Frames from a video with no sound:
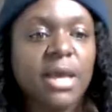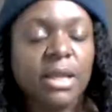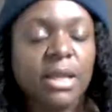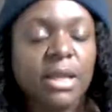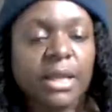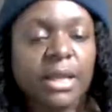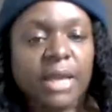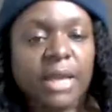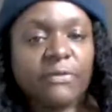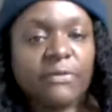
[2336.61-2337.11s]

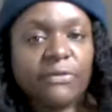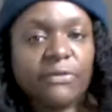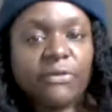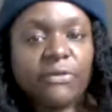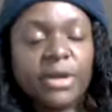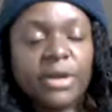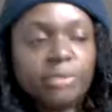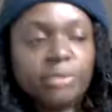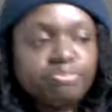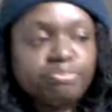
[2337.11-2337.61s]
Like I have a
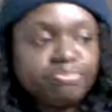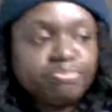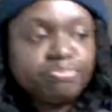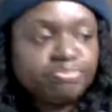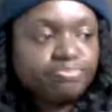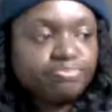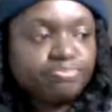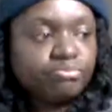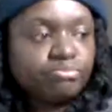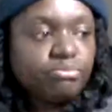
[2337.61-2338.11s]
friend
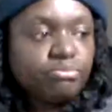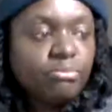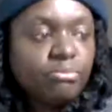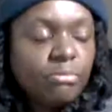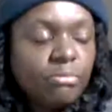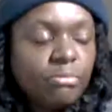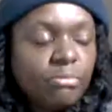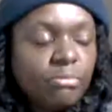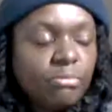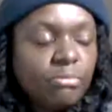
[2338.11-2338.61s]

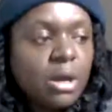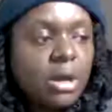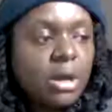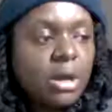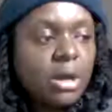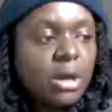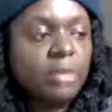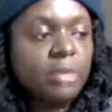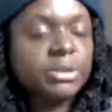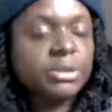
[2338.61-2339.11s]

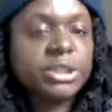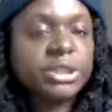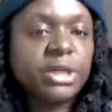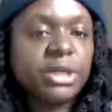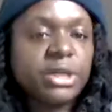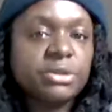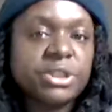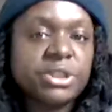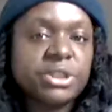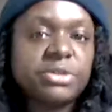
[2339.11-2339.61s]

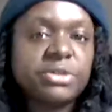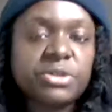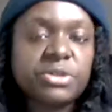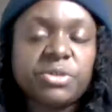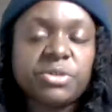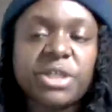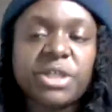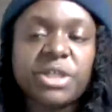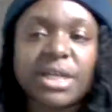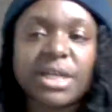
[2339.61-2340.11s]
Michelle, and
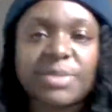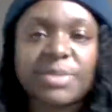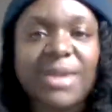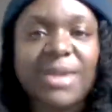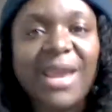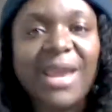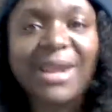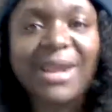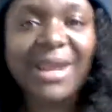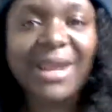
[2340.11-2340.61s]
she'll
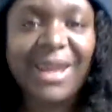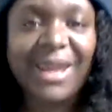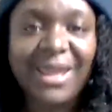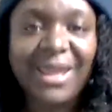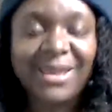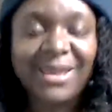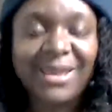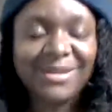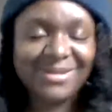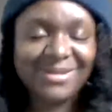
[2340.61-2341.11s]
text me, "Hey,
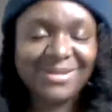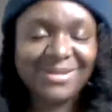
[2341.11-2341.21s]
lady,"